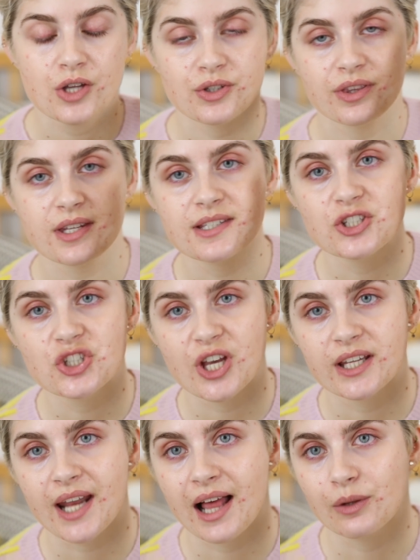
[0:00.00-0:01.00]
So this is
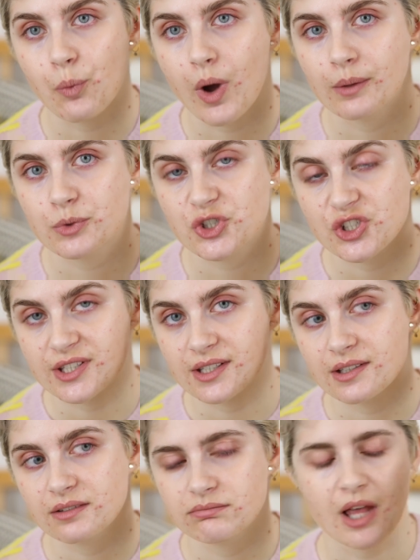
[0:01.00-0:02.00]
shade L1, which is
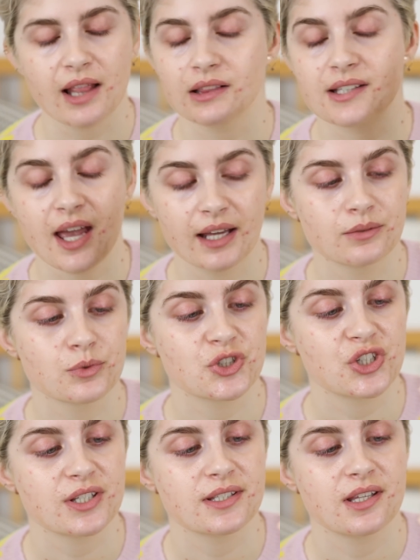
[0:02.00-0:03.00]
L10,
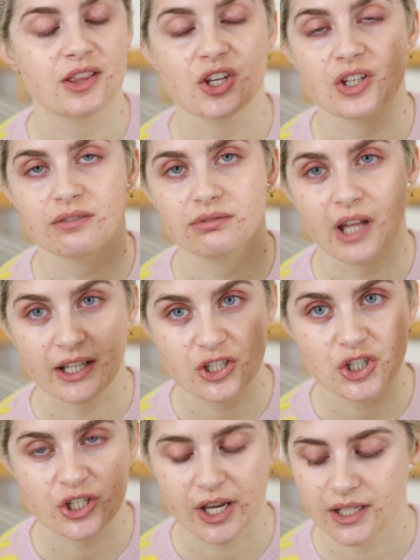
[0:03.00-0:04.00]
which is the
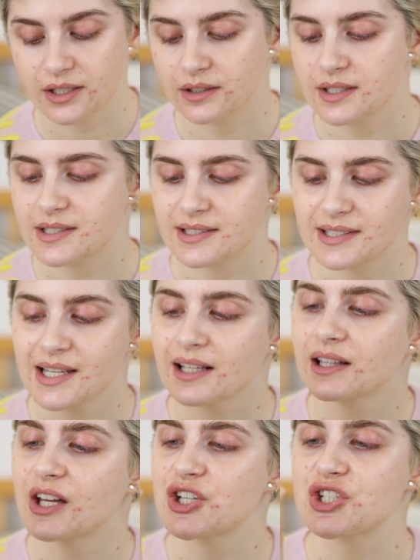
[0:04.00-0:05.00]
lightest shade, and this is the
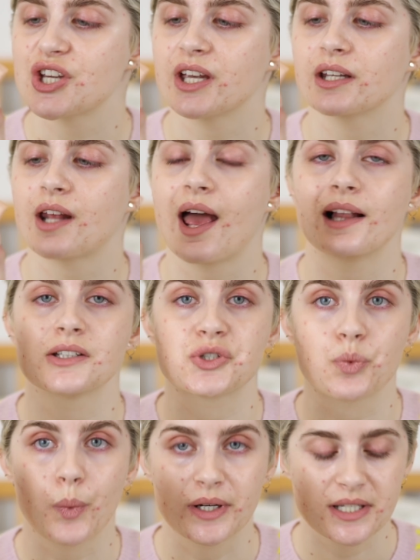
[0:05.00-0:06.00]
second lightest shade,
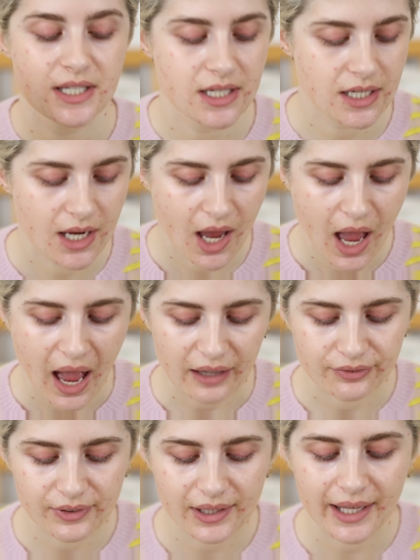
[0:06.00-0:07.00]
L20. I
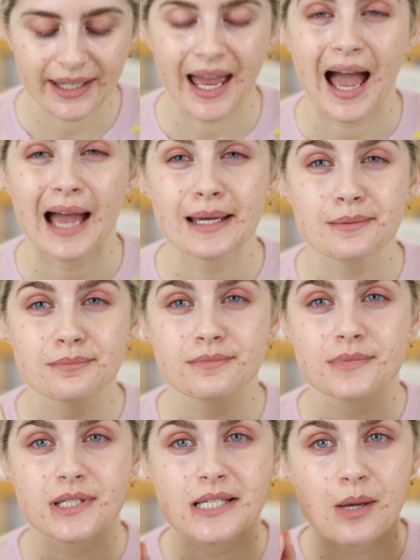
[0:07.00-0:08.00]
feel like
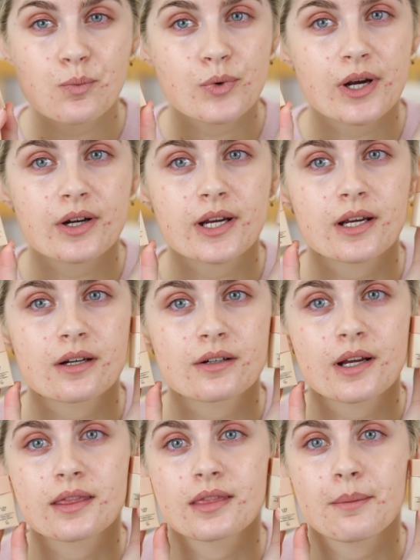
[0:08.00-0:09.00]
I'm somewhere here
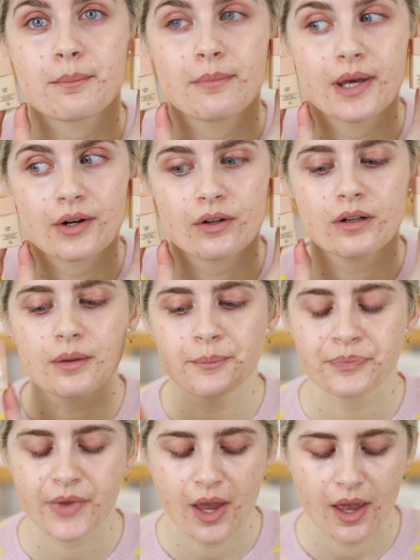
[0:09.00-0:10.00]
in the middle.